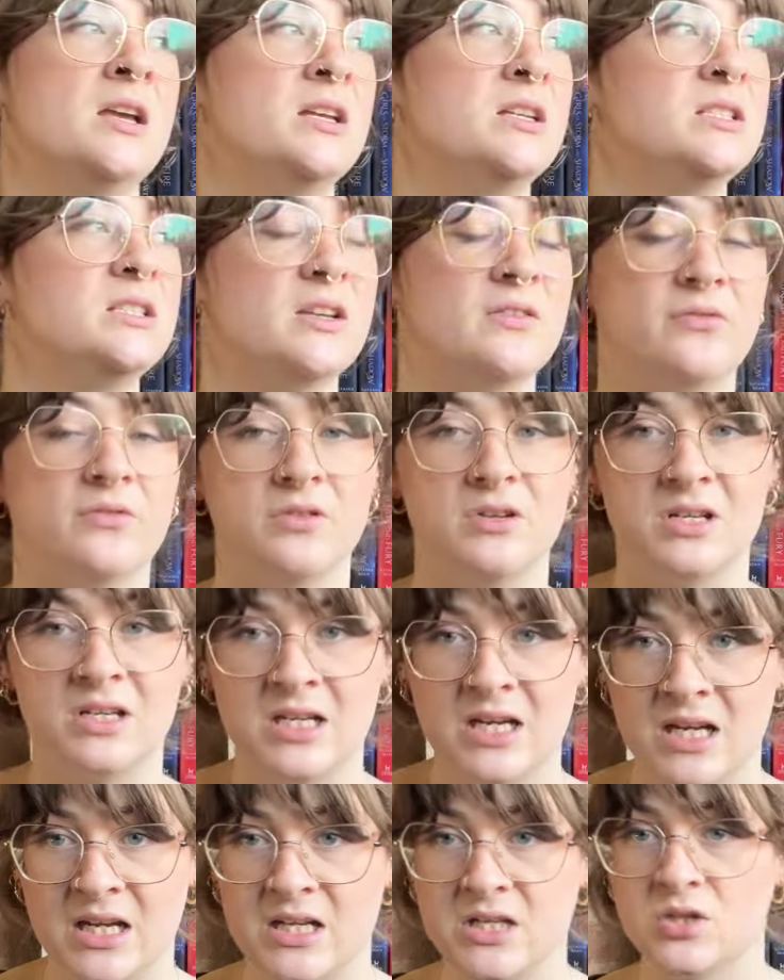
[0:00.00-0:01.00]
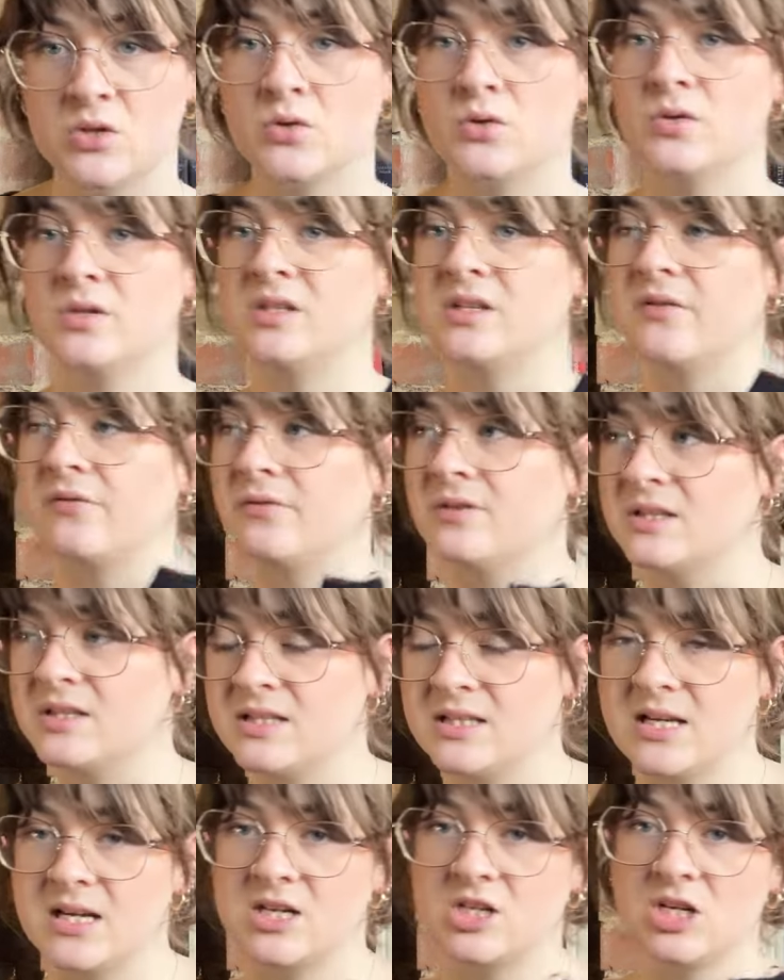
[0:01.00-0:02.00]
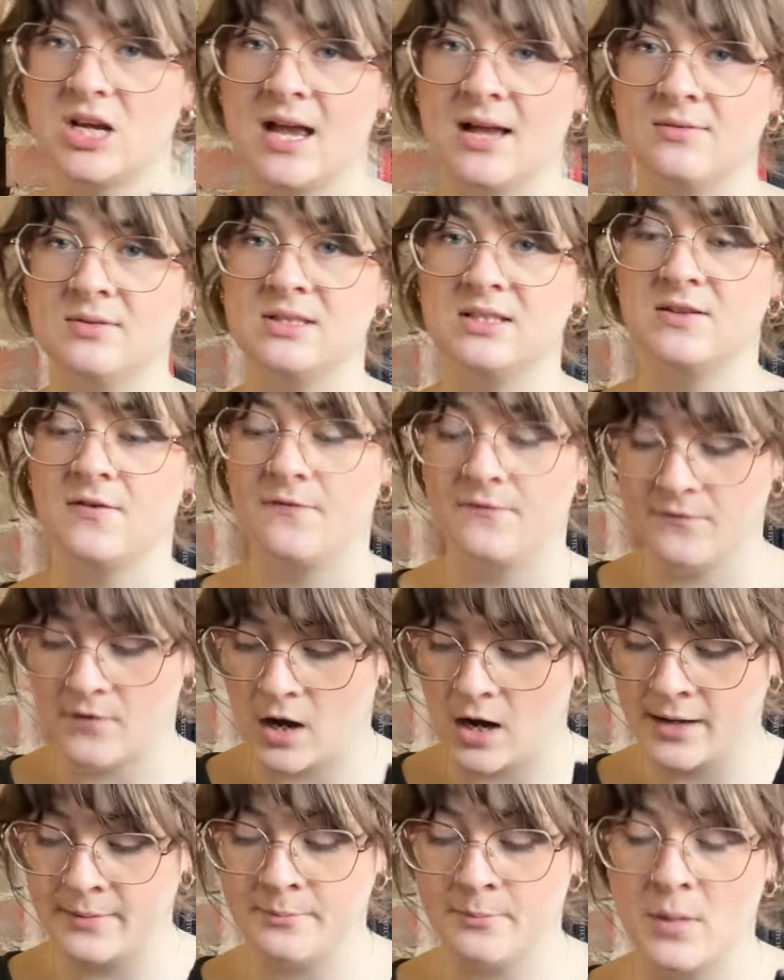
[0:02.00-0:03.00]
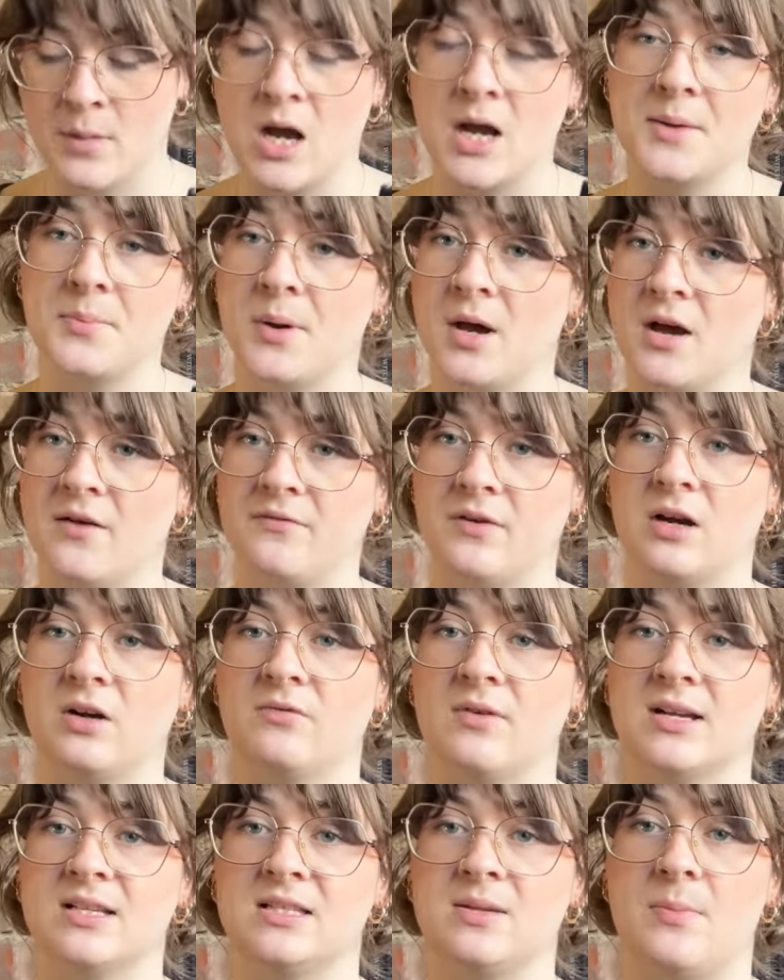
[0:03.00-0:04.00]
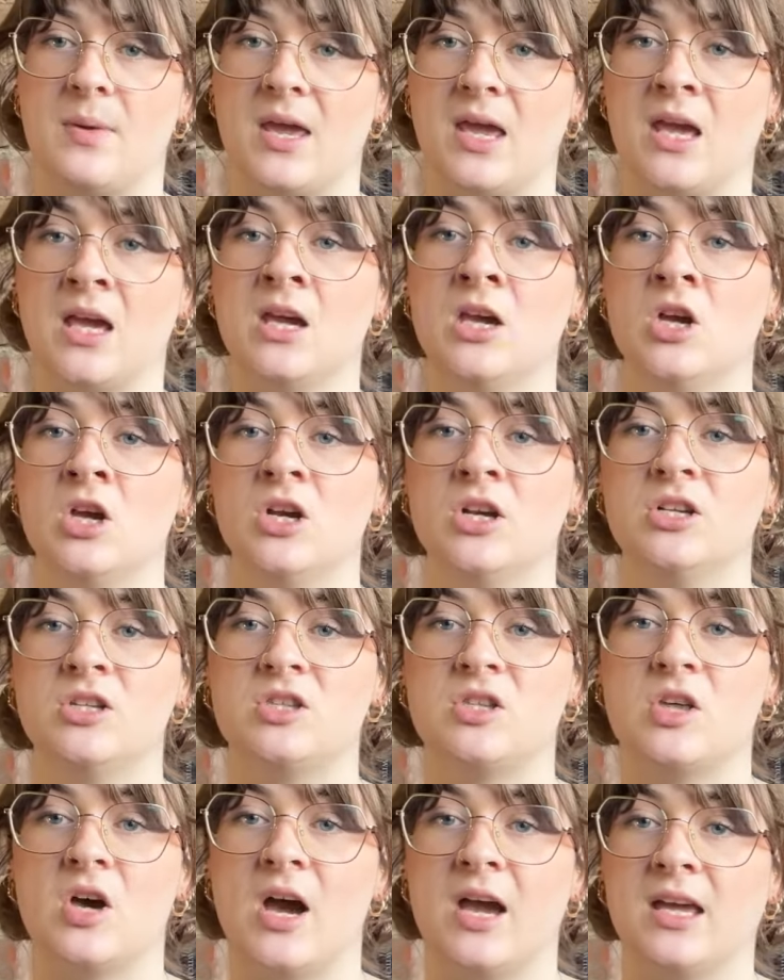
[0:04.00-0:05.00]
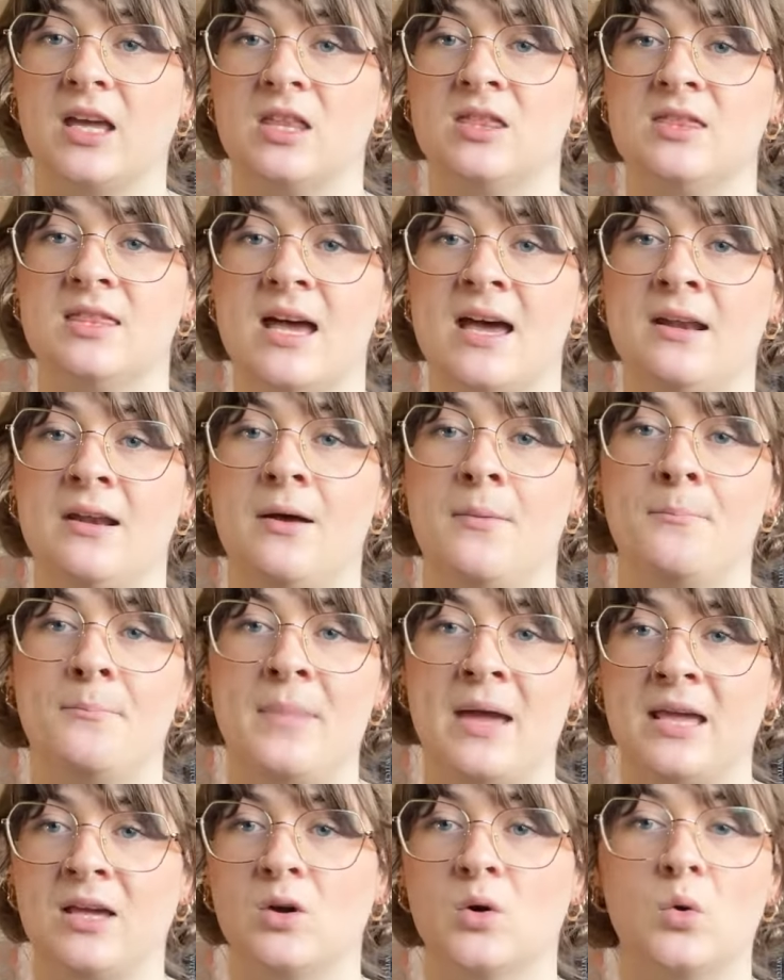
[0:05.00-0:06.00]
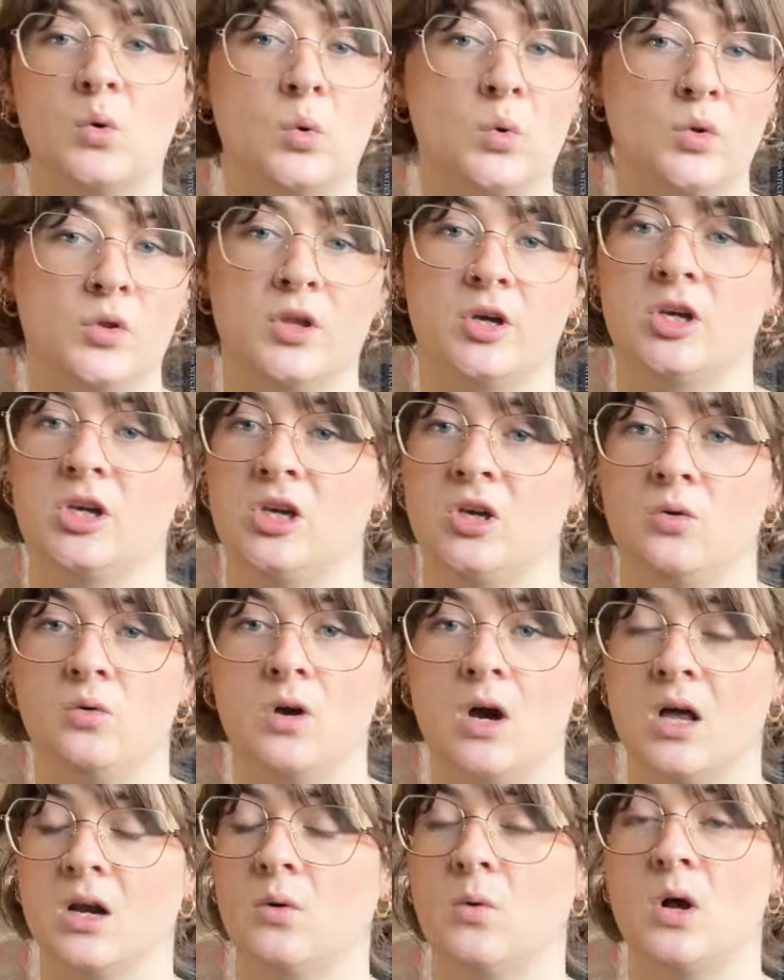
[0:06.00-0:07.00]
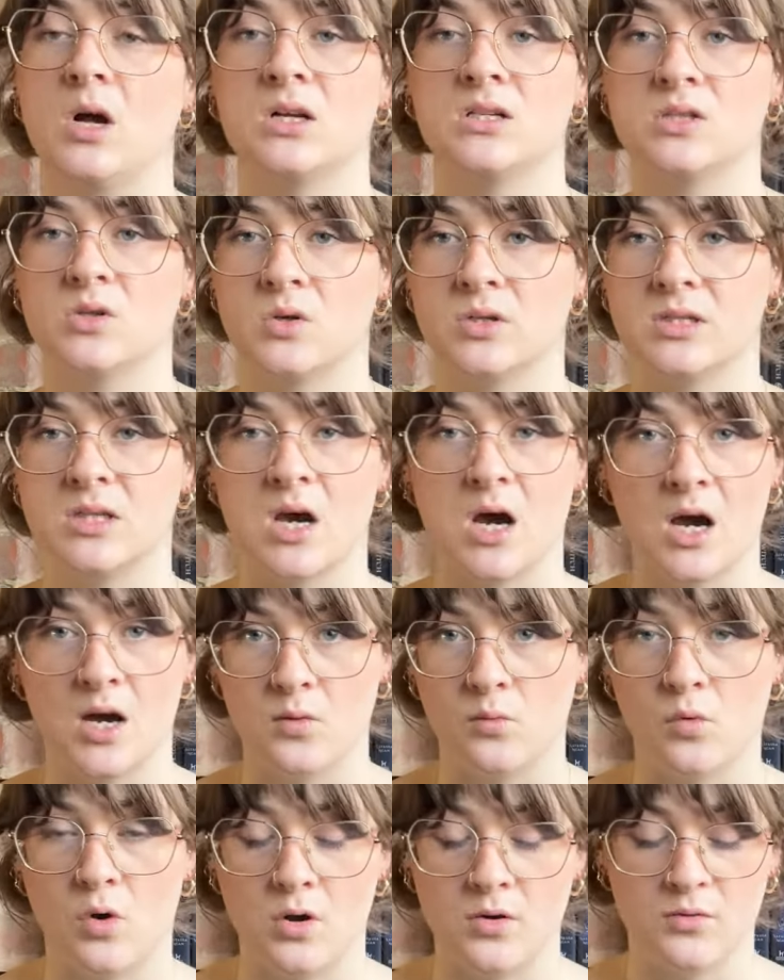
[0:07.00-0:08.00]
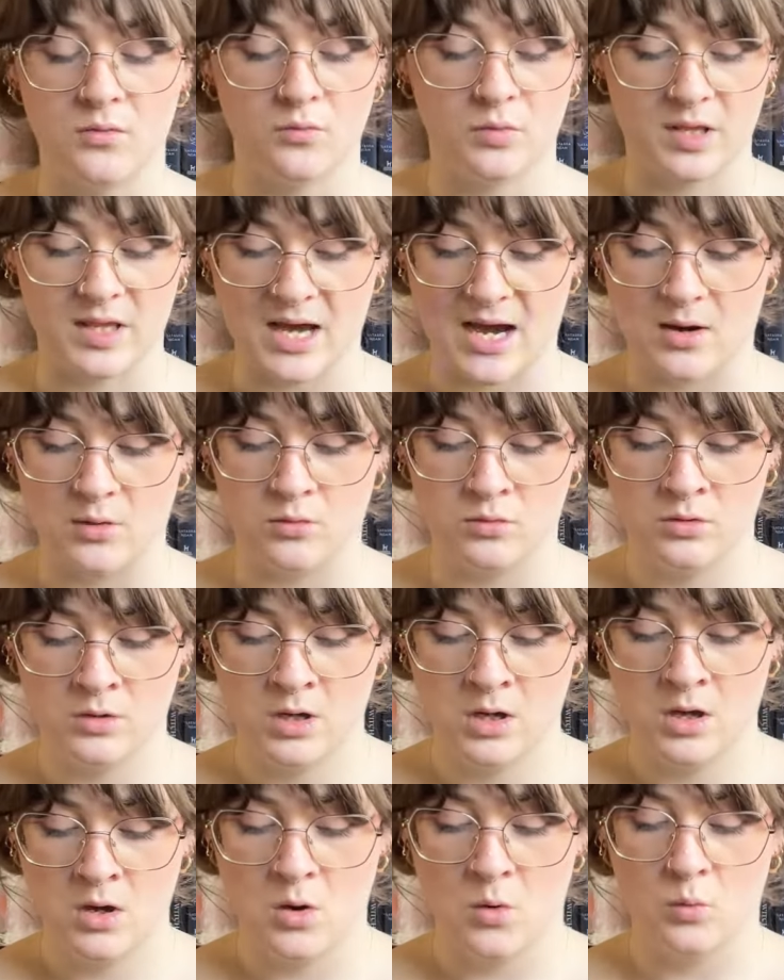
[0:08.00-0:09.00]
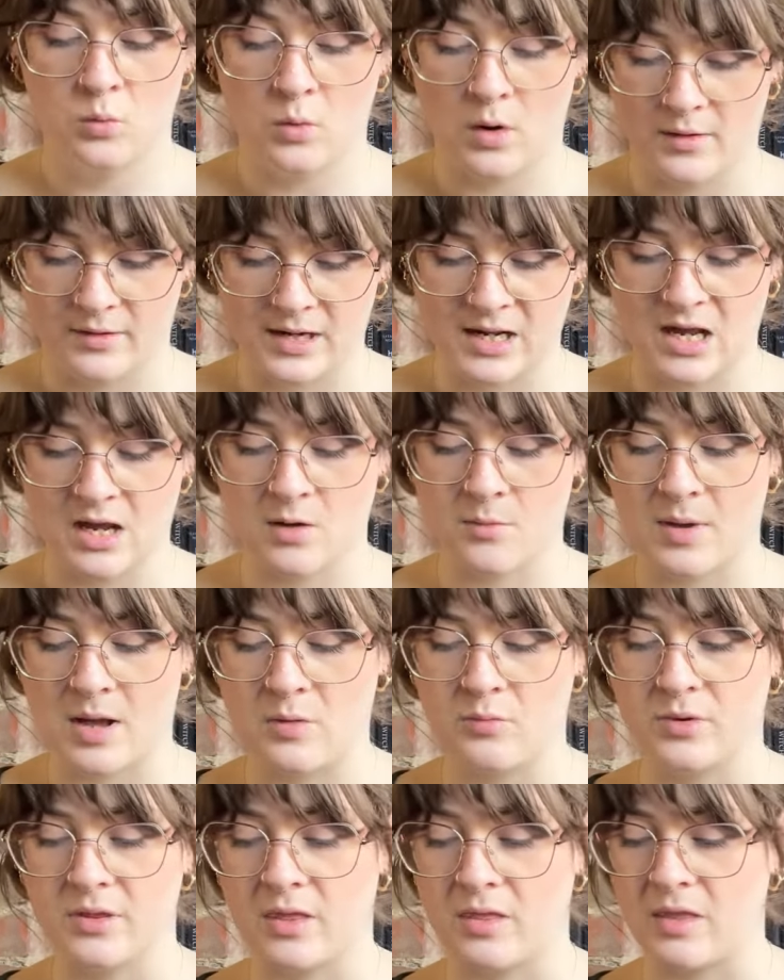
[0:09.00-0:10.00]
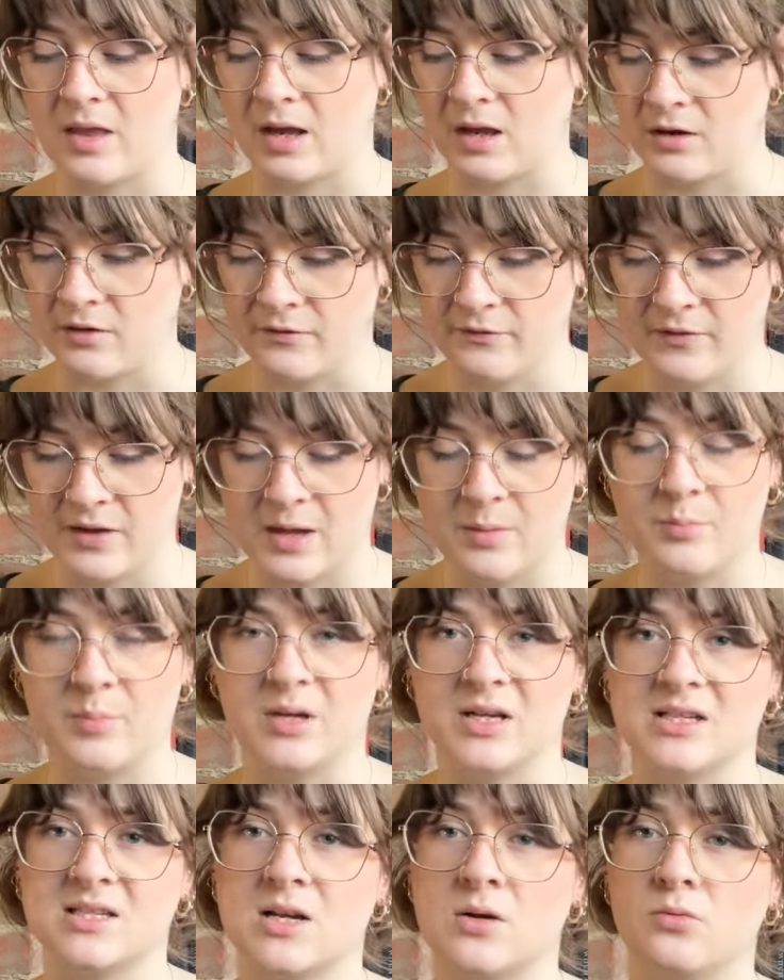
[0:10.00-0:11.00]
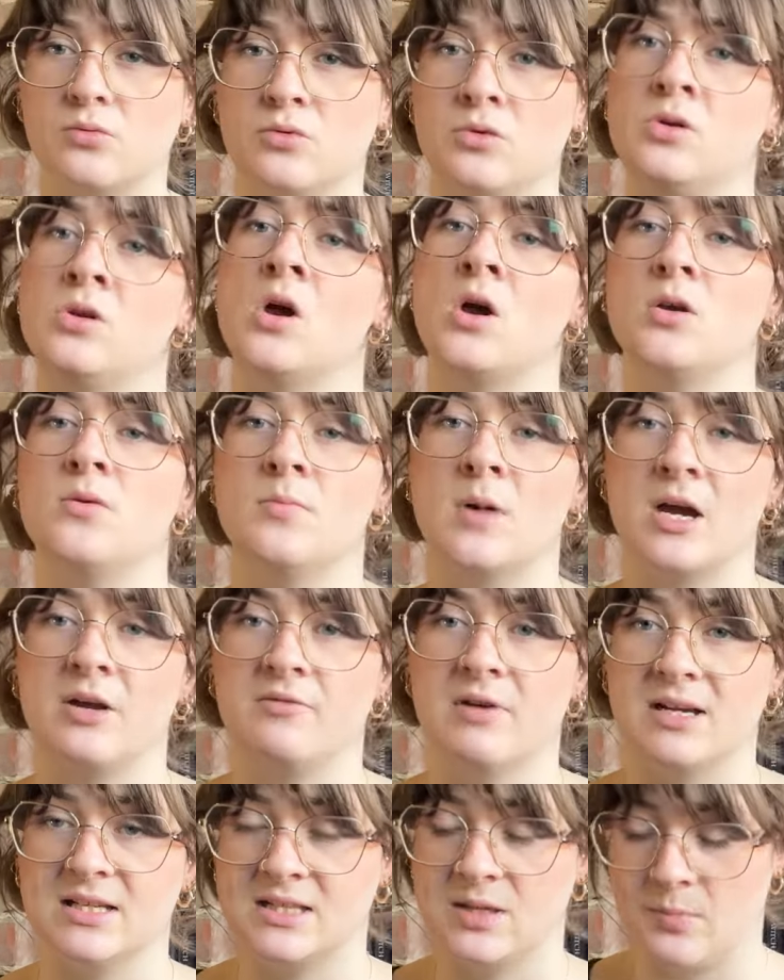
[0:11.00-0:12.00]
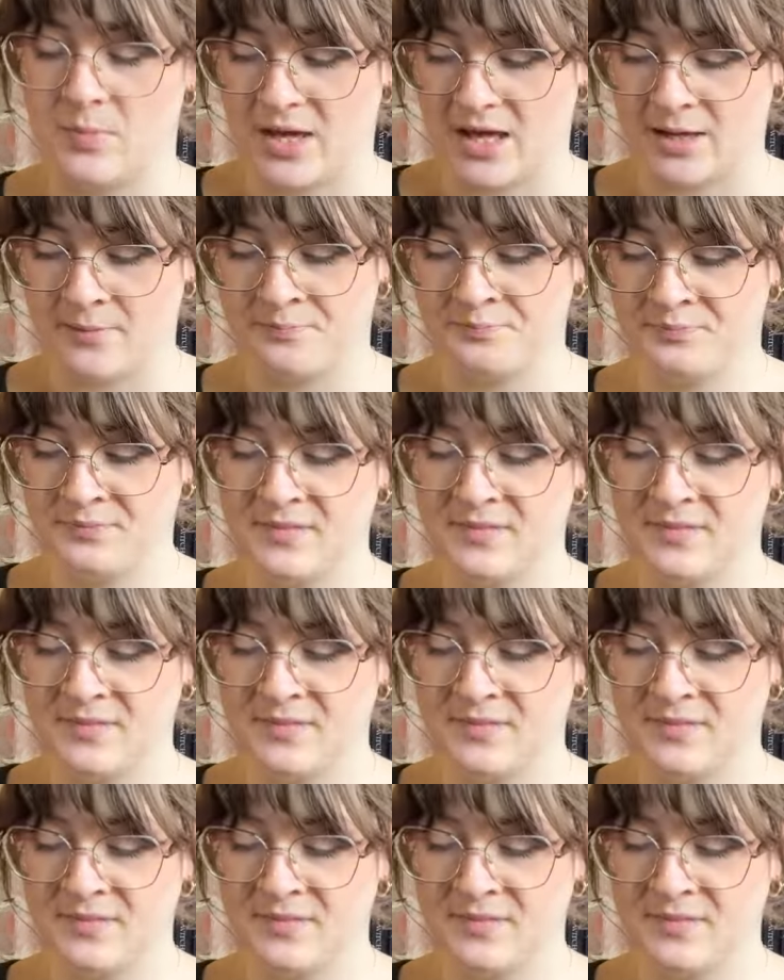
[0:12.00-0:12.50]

different needles, different stitch counts to find my perfect recipe, so that I can then make all the cute colourwork socks that I want without worrying about whether they're going to fit, because I will know my recipe.